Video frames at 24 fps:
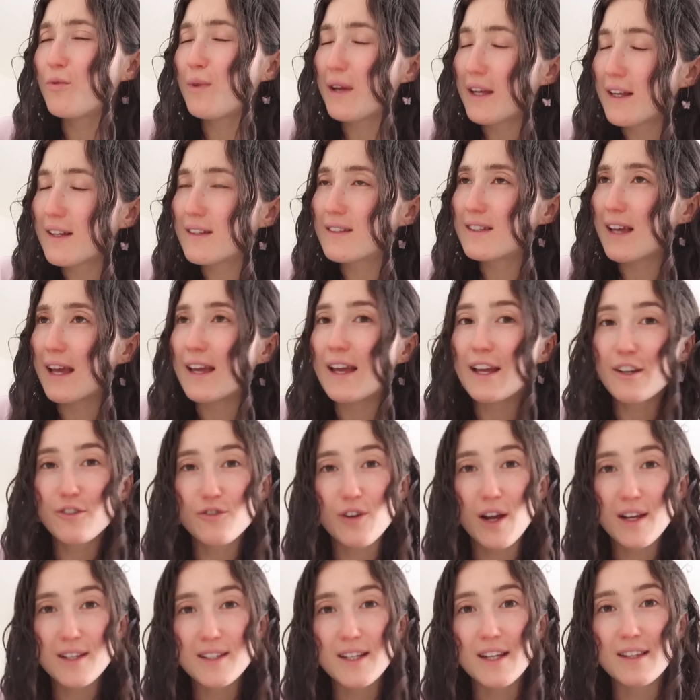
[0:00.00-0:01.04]
we could say,
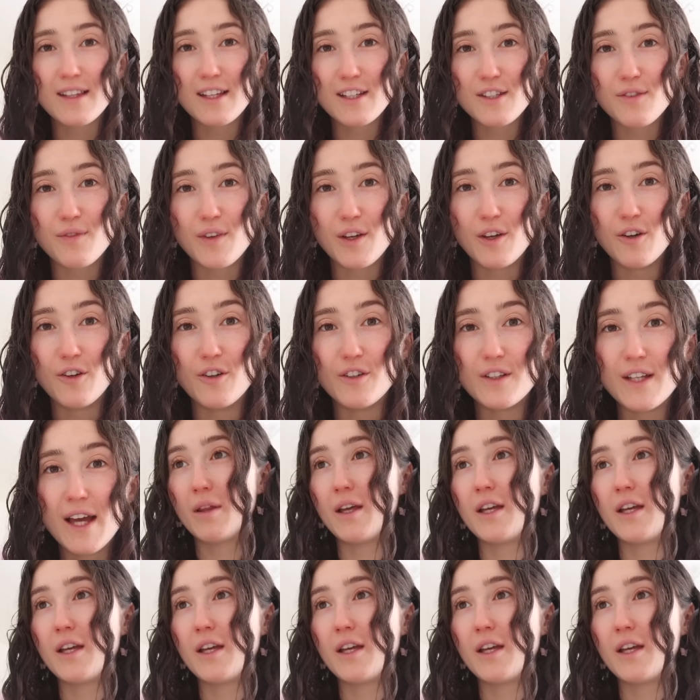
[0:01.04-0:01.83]
interest in this field.